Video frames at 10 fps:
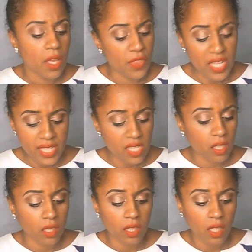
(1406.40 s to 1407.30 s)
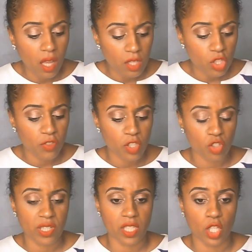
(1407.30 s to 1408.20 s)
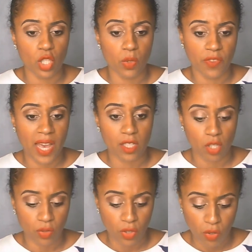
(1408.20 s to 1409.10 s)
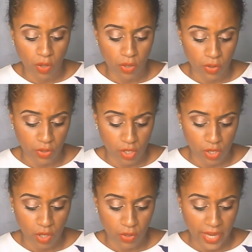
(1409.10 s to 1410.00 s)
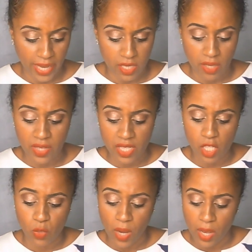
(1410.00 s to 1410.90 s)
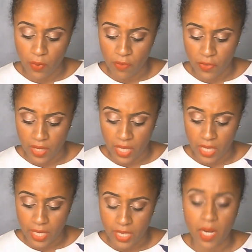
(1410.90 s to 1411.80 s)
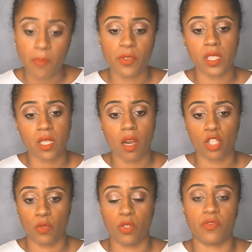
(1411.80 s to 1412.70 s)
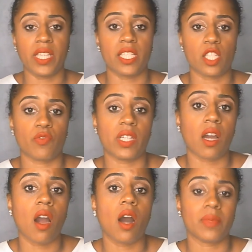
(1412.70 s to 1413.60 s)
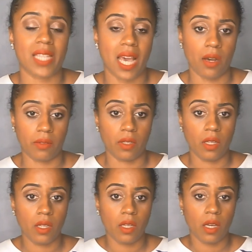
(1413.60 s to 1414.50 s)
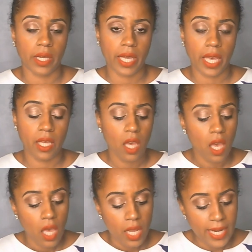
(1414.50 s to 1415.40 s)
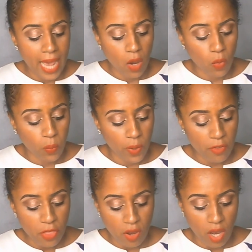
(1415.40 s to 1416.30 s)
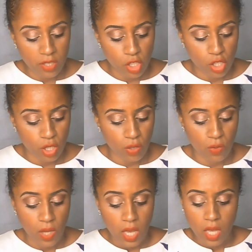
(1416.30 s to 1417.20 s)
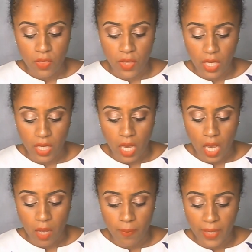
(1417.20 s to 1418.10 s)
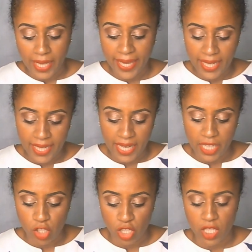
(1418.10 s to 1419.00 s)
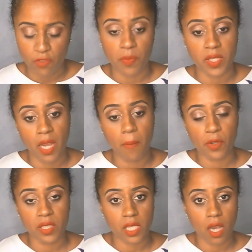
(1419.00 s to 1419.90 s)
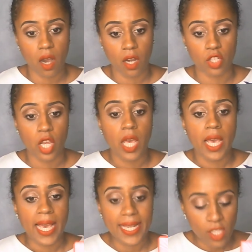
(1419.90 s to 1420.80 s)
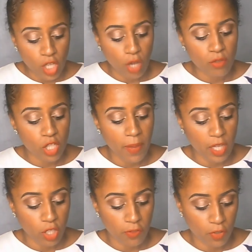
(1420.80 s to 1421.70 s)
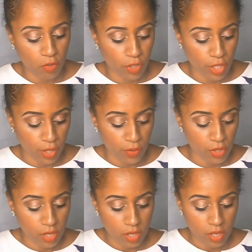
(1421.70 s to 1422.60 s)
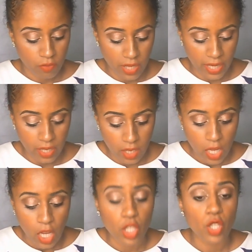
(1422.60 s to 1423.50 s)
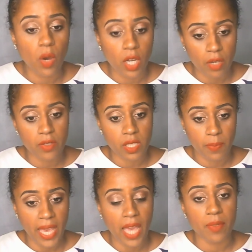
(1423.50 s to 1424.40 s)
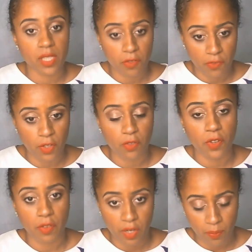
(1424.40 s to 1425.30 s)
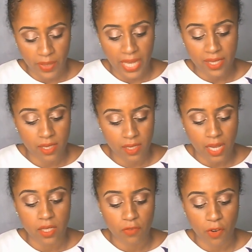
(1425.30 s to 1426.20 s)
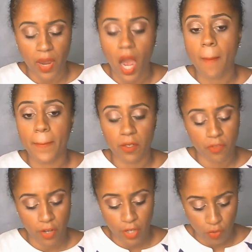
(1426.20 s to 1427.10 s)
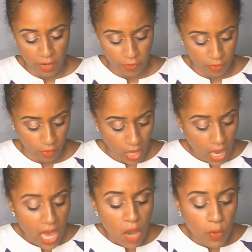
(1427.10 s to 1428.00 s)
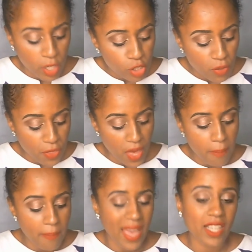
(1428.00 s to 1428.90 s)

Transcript: this is a lot of stress that you would have had on your head. And this is why with the Temperance card, you would have needed to really calm down. Okay, now with regards to the healing energies from the Temperance card, it's going to make you feel renewed, right? And you are going to be able to feel very blessed and very humble and very grateful, which will then